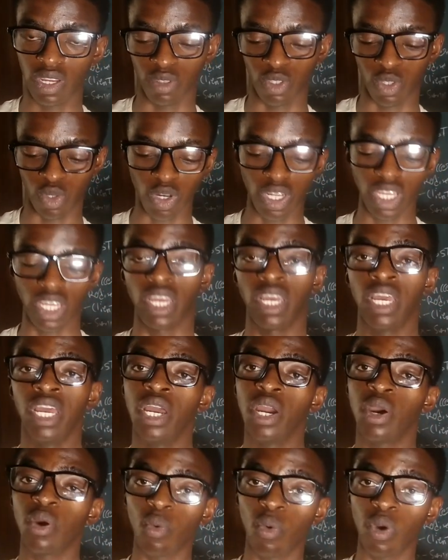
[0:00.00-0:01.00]
sorry,
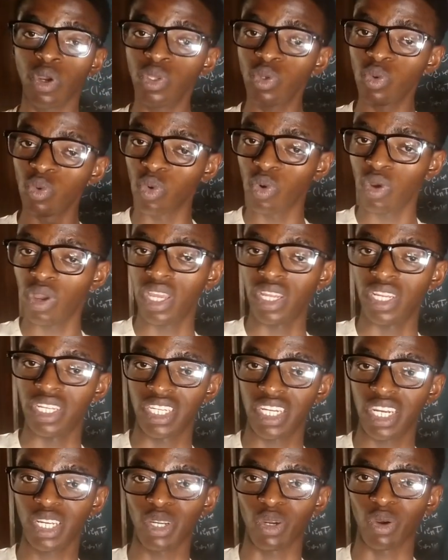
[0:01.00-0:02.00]
when you
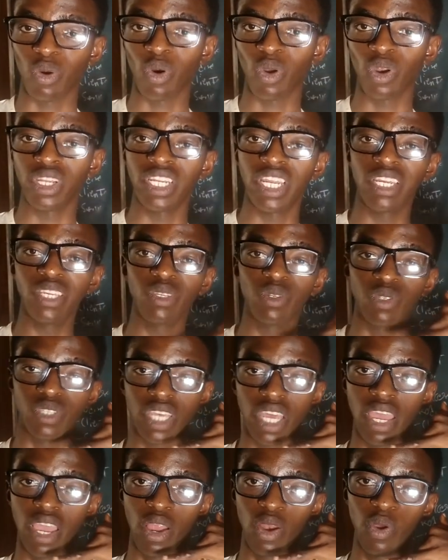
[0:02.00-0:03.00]
initiate the call, then you say
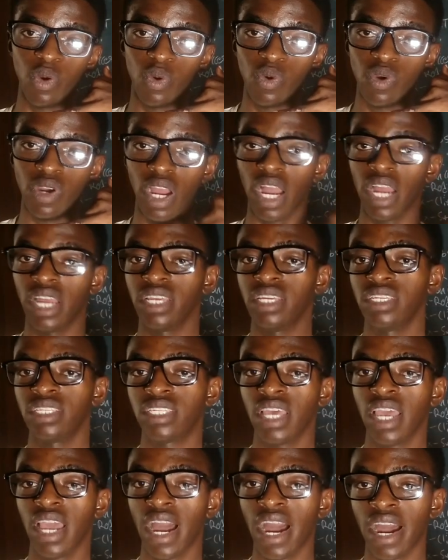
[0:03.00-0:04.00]
hello and he
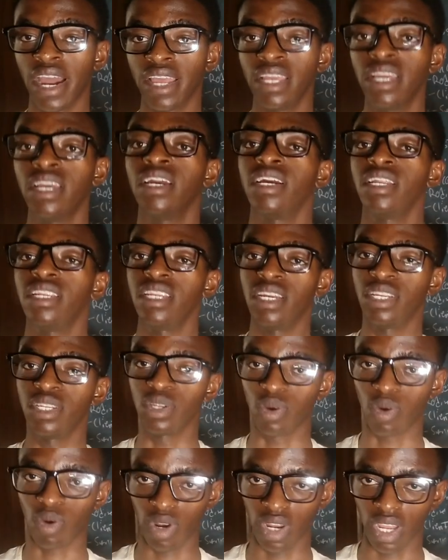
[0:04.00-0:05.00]
say hi, then the
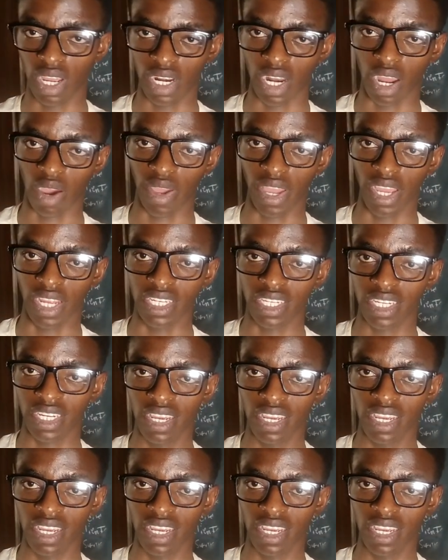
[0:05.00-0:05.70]
call now end.